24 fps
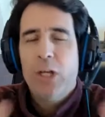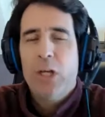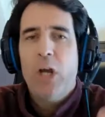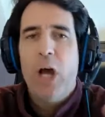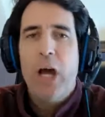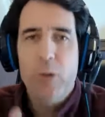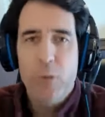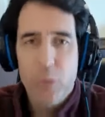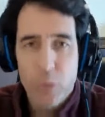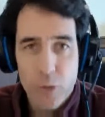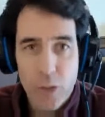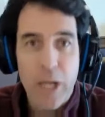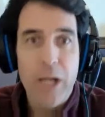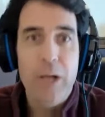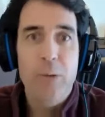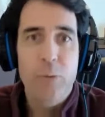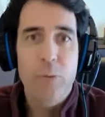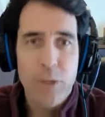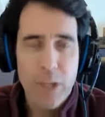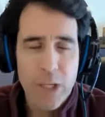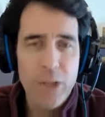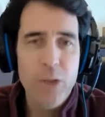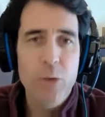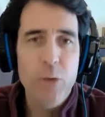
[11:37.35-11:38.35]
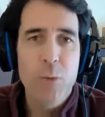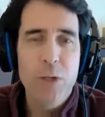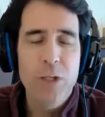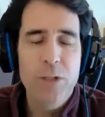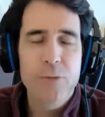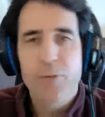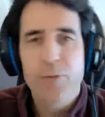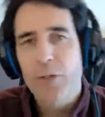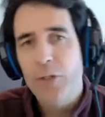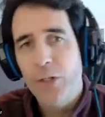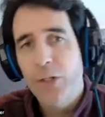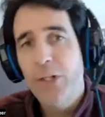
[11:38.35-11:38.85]
Another way
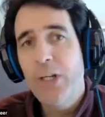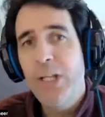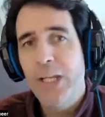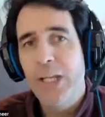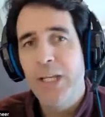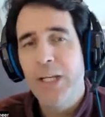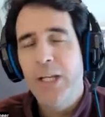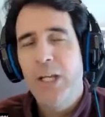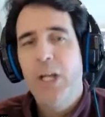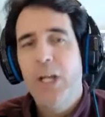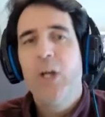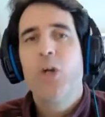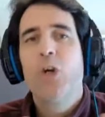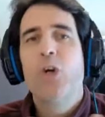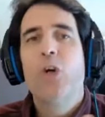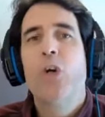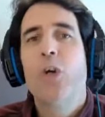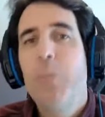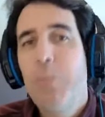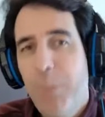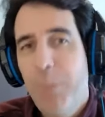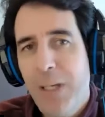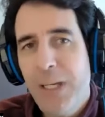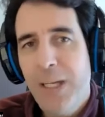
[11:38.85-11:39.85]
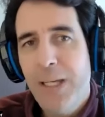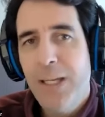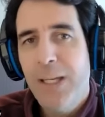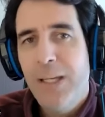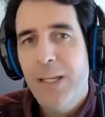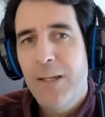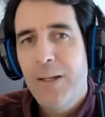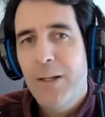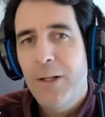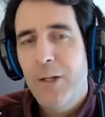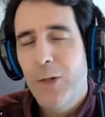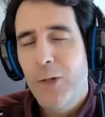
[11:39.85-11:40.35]
of hurting could
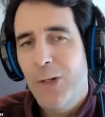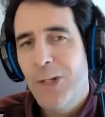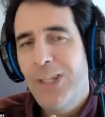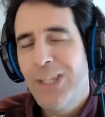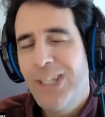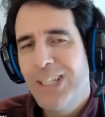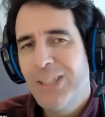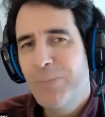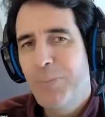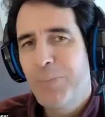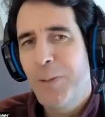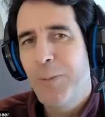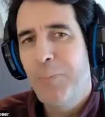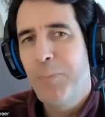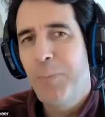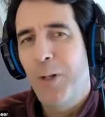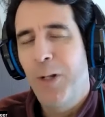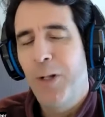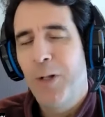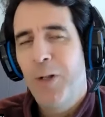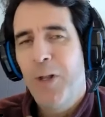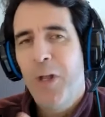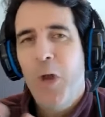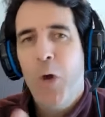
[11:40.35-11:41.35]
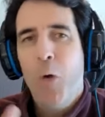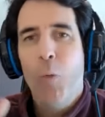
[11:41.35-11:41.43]
be, look at this, people,